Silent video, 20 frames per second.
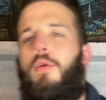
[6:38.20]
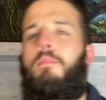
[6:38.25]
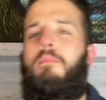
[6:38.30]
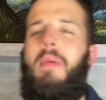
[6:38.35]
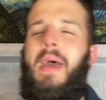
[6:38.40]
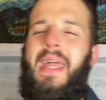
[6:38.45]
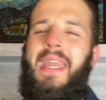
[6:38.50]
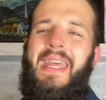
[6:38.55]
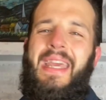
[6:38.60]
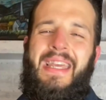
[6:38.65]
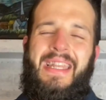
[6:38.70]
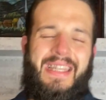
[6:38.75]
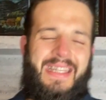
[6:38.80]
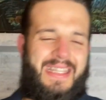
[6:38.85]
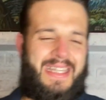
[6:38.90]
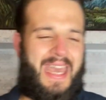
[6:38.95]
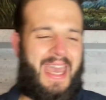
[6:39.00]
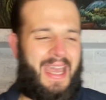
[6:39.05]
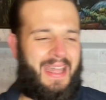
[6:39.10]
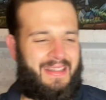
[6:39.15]
Men
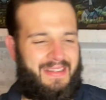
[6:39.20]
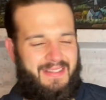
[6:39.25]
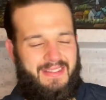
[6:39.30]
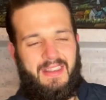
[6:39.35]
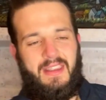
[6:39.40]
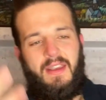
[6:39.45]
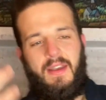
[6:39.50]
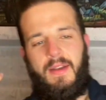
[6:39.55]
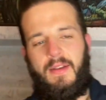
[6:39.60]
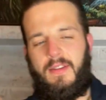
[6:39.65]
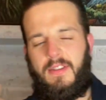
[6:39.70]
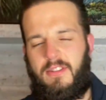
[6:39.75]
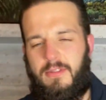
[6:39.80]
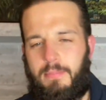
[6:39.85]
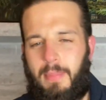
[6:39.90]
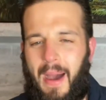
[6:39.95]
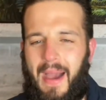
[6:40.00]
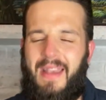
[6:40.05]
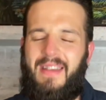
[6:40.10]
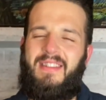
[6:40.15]
Intense.
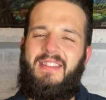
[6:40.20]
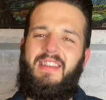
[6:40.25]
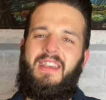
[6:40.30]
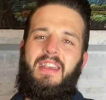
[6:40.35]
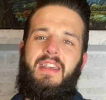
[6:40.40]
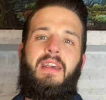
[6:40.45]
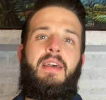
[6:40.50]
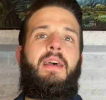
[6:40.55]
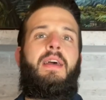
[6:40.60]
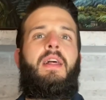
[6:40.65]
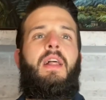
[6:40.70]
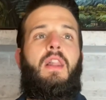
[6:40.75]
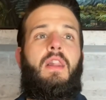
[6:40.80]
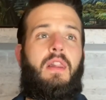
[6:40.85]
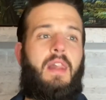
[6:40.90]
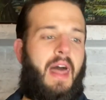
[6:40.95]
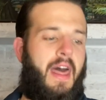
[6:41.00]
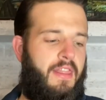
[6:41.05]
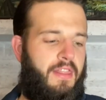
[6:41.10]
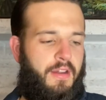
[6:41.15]
Spicy,
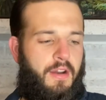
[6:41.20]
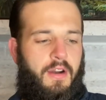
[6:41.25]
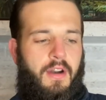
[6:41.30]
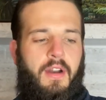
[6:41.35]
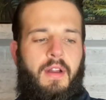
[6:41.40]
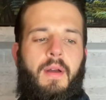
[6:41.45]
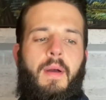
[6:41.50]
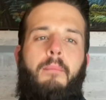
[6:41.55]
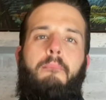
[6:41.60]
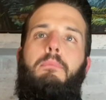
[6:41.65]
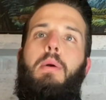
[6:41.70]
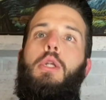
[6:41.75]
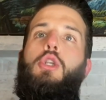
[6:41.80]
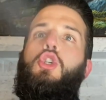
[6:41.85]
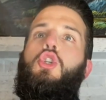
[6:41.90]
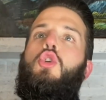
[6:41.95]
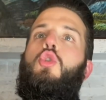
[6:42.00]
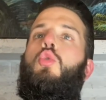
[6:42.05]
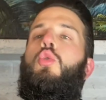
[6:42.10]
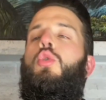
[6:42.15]
leather,
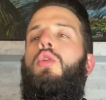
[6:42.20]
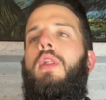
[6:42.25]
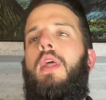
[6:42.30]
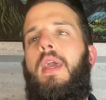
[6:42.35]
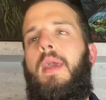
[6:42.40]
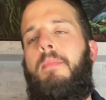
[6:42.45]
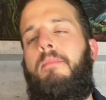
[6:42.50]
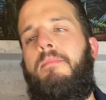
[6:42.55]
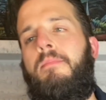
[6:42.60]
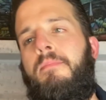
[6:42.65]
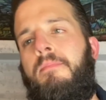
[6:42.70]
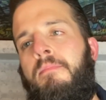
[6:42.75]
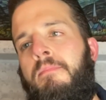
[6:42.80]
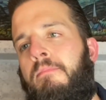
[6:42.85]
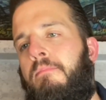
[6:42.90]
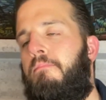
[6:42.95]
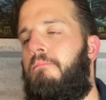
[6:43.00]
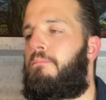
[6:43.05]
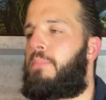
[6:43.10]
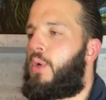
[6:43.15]
patchouli,
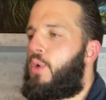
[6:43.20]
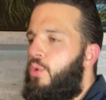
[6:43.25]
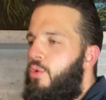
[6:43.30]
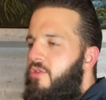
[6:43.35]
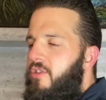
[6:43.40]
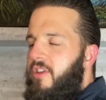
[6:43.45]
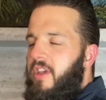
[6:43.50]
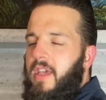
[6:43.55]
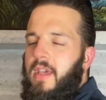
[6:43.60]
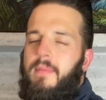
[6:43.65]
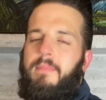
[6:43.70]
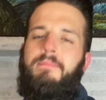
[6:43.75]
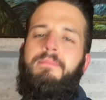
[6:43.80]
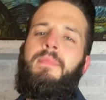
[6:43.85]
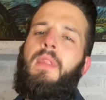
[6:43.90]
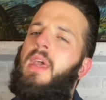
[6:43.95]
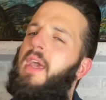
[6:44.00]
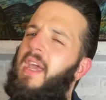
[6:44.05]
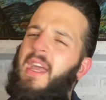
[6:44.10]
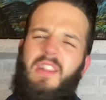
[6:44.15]
boozy.
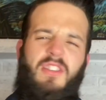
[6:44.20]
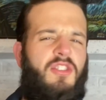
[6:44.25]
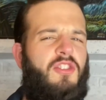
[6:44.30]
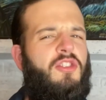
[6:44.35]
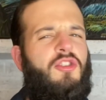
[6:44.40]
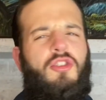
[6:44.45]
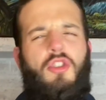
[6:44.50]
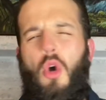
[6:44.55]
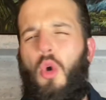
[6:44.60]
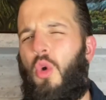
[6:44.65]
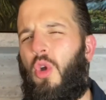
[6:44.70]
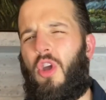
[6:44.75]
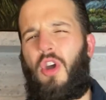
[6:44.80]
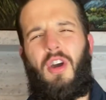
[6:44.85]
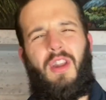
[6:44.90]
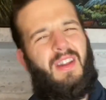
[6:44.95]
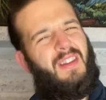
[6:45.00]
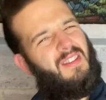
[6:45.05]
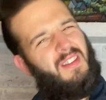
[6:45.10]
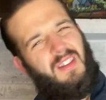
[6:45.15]
It's so
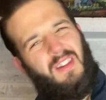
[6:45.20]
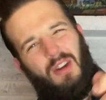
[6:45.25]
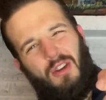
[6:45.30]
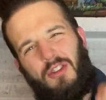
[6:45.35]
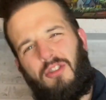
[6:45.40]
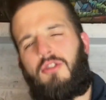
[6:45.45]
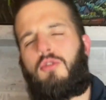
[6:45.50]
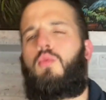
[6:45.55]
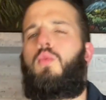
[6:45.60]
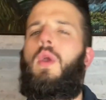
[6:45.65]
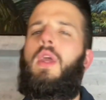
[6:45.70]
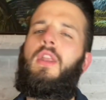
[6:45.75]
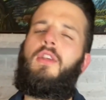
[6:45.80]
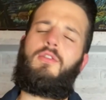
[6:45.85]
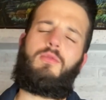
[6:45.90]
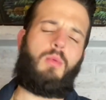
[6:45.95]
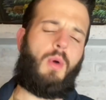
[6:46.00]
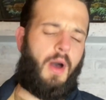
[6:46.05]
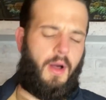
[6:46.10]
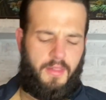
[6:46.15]
good. It's a little sweet
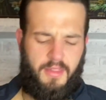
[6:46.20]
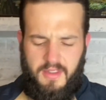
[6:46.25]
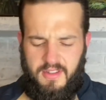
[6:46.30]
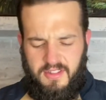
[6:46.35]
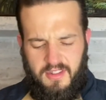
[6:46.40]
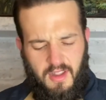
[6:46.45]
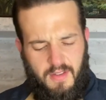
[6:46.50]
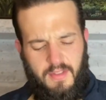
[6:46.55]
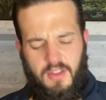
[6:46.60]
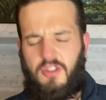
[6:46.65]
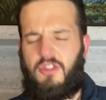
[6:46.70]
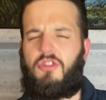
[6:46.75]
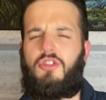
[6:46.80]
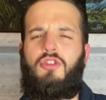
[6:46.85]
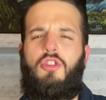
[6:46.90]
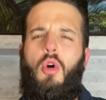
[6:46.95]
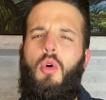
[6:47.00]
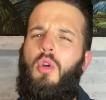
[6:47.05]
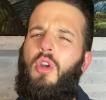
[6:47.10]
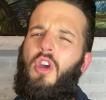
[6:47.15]
as well. This stuff is
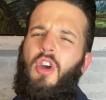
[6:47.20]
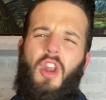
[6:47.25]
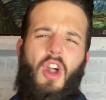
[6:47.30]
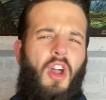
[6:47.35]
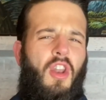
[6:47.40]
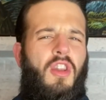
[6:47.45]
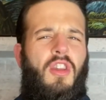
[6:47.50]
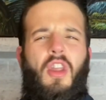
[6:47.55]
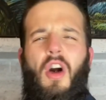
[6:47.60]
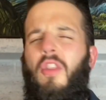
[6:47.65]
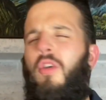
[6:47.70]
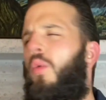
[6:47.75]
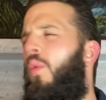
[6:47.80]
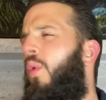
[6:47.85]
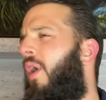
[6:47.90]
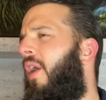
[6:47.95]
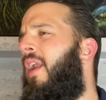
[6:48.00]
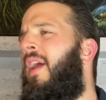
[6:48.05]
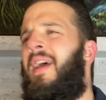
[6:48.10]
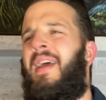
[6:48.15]
so good. Another
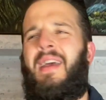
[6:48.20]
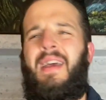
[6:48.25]
one.